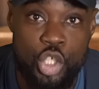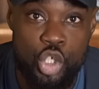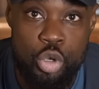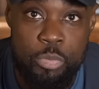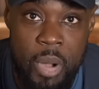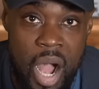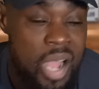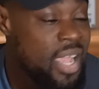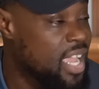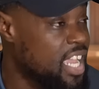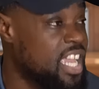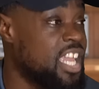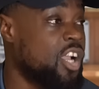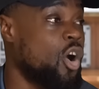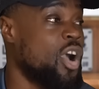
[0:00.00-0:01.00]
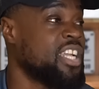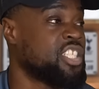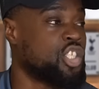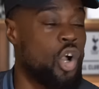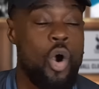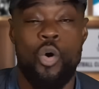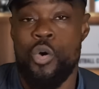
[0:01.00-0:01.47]
Zouma. He got his
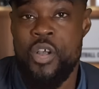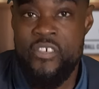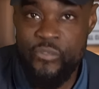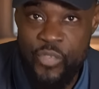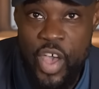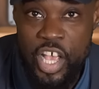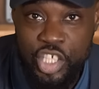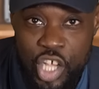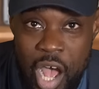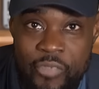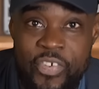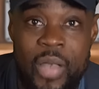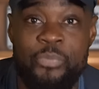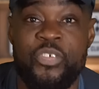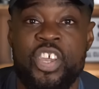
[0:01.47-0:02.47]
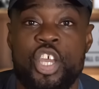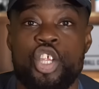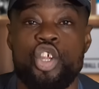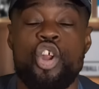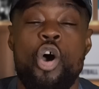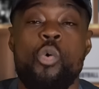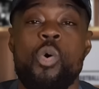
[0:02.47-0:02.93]
goal. First half, I'm thinking, you
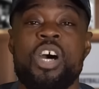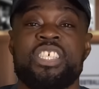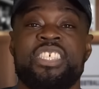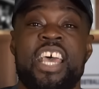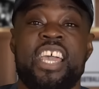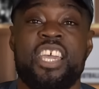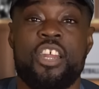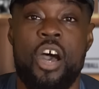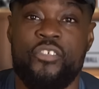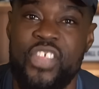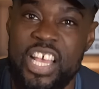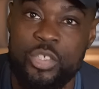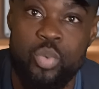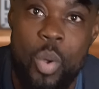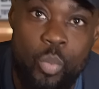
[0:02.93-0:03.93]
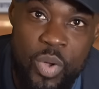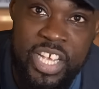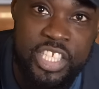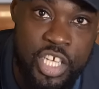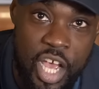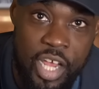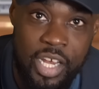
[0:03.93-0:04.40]
know what? Second half, that's when we
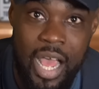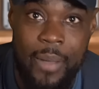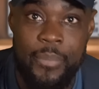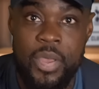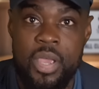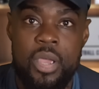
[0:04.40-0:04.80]
turn up.